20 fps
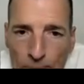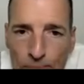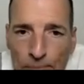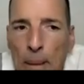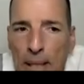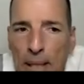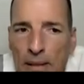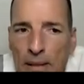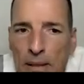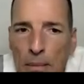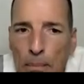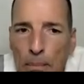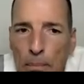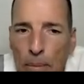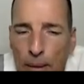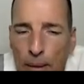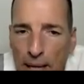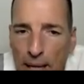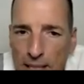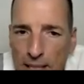but the
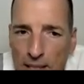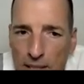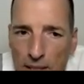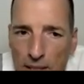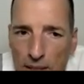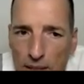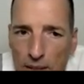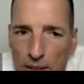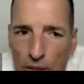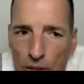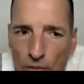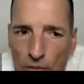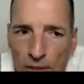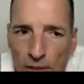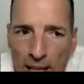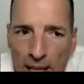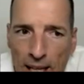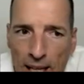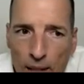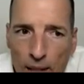price of
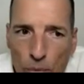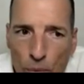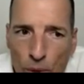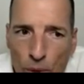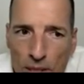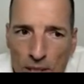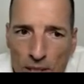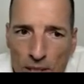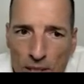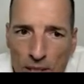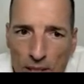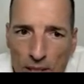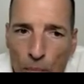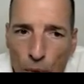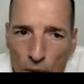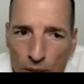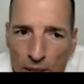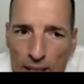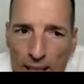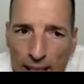that was
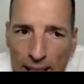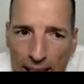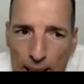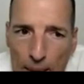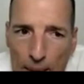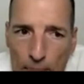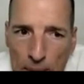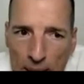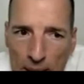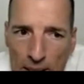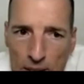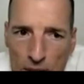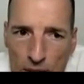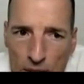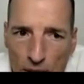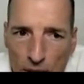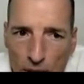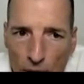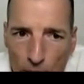more than 8 months